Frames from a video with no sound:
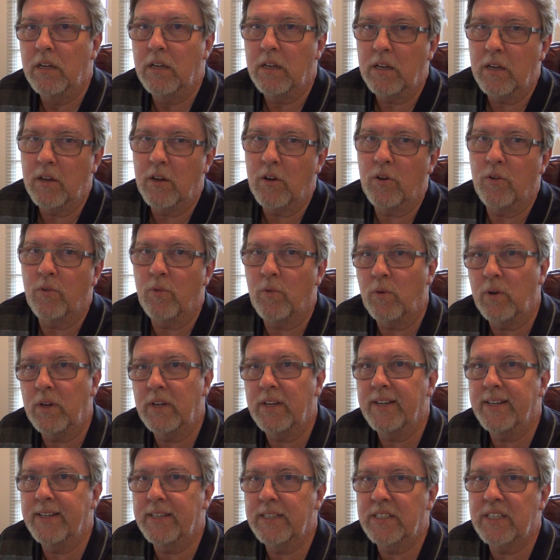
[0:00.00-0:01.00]

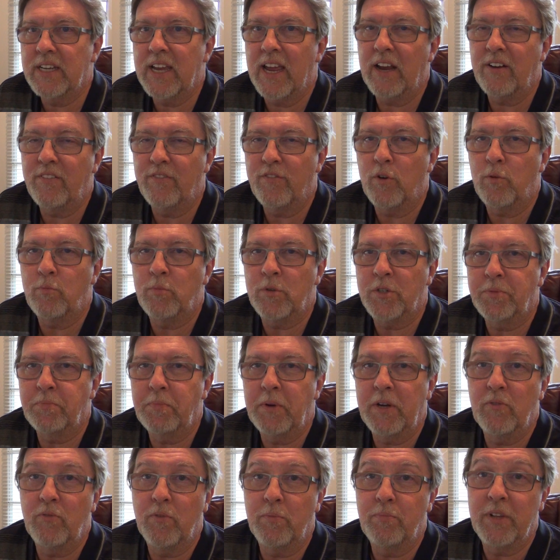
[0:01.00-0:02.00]
It's kind of almost
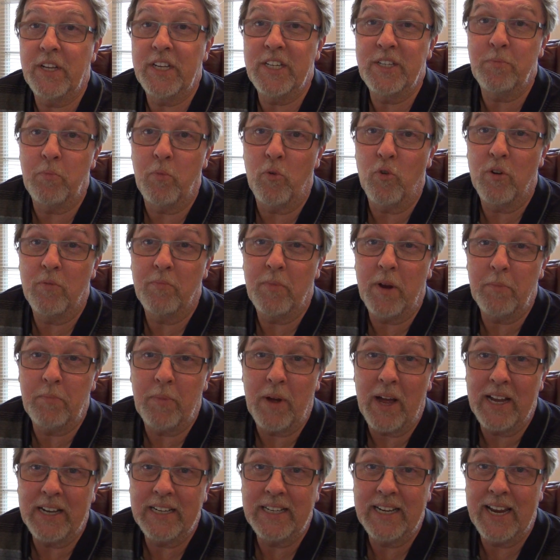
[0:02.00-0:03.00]
being replaced more by
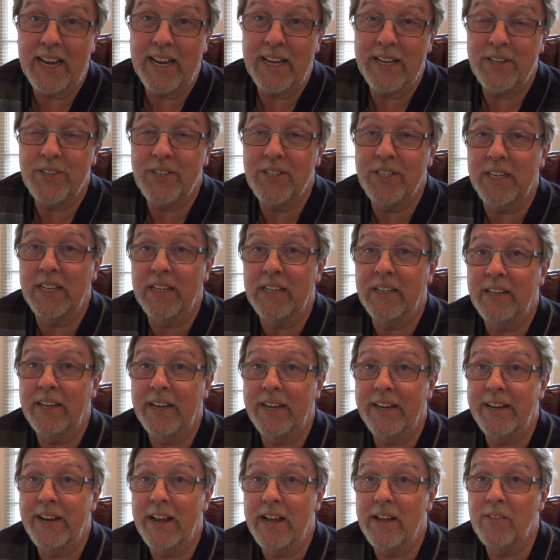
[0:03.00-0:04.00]
podcast
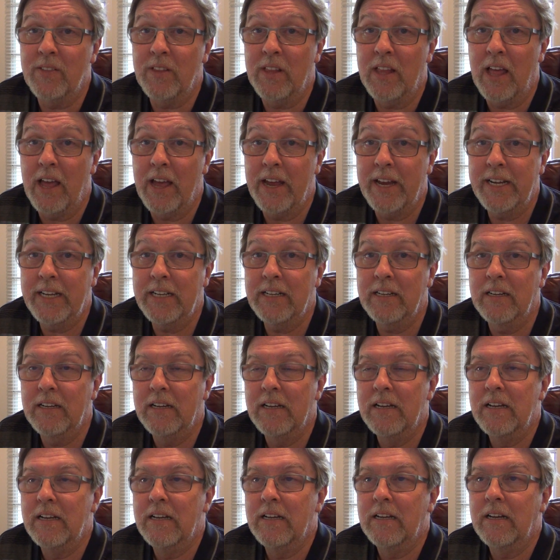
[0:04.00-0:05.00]
and online,
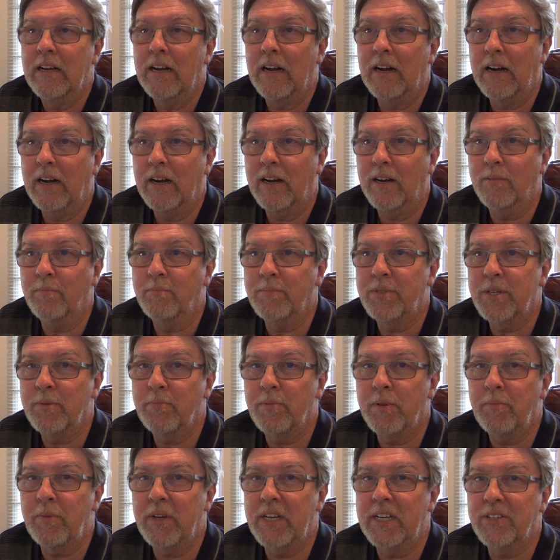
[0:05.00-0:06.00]

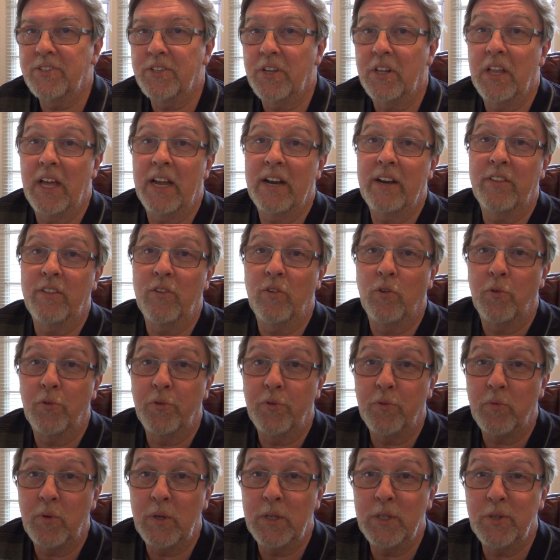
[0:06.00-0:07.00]
simply because a lot of the
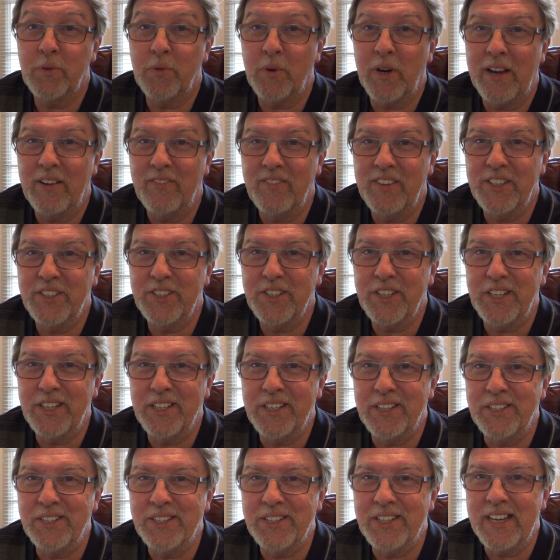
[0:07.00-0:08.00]
older ones were obviously in
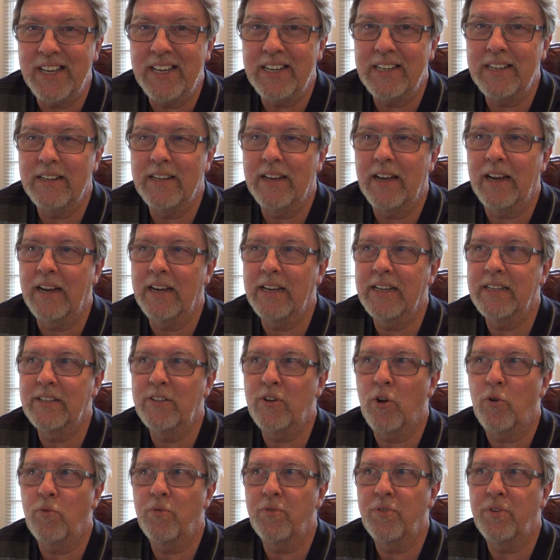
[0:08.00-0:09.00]
cassette. I
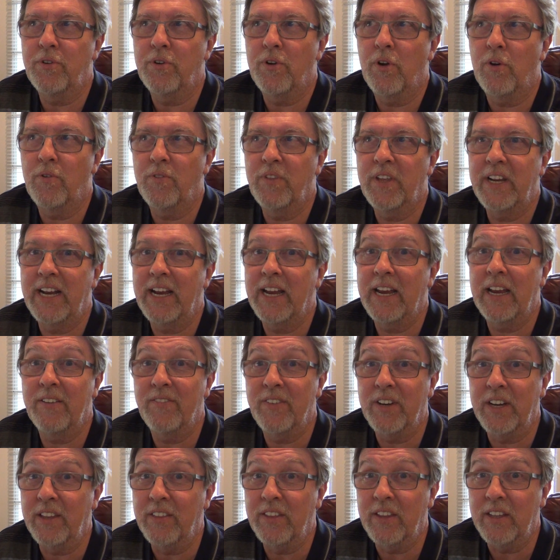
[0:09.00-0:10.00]
don't know that I
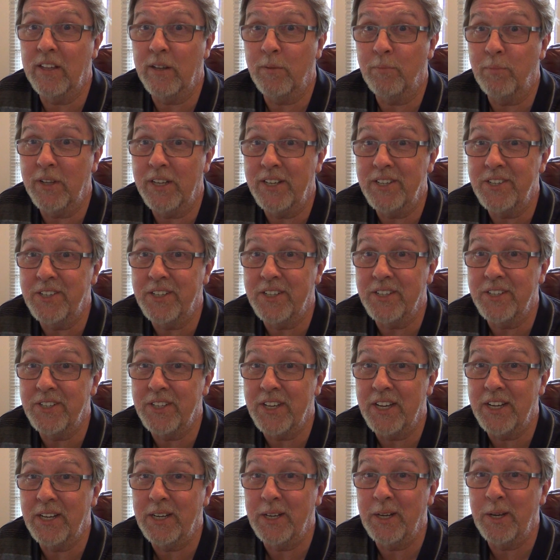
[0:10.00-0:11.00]
have anything that plays
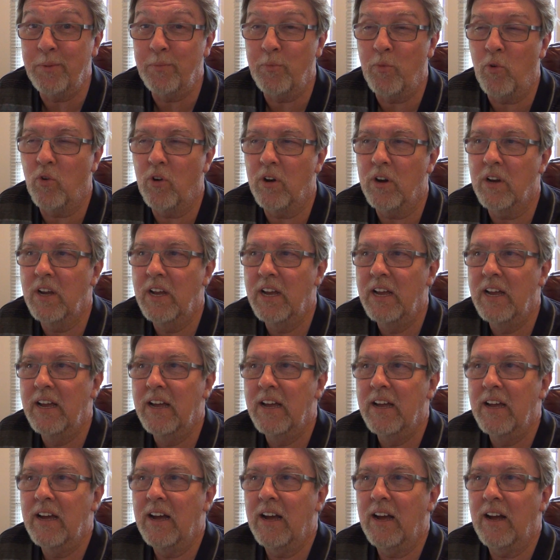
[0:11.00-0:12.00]
cassette anymore.
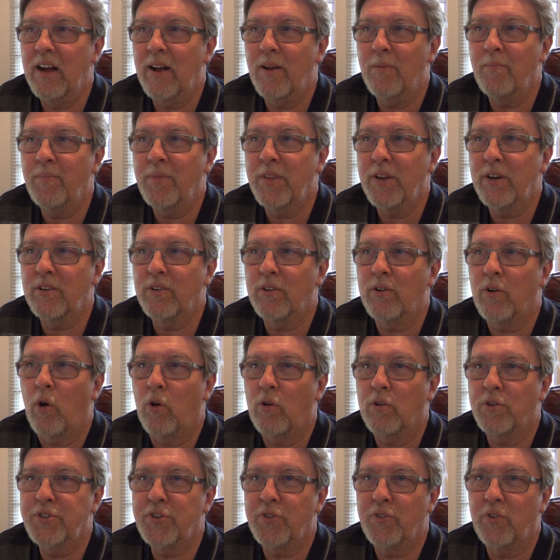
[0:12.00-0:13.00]
There are
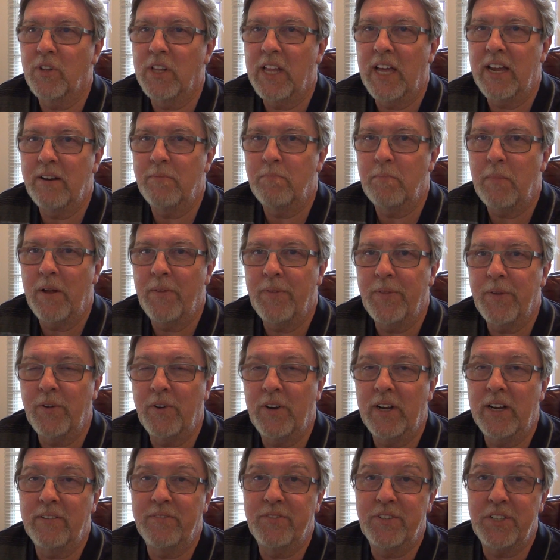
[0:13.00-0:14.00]
also a lot of them out
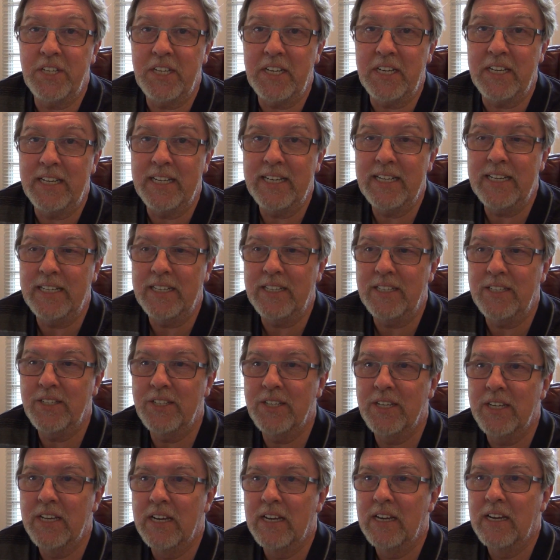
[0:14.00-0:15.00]
there that have CDs,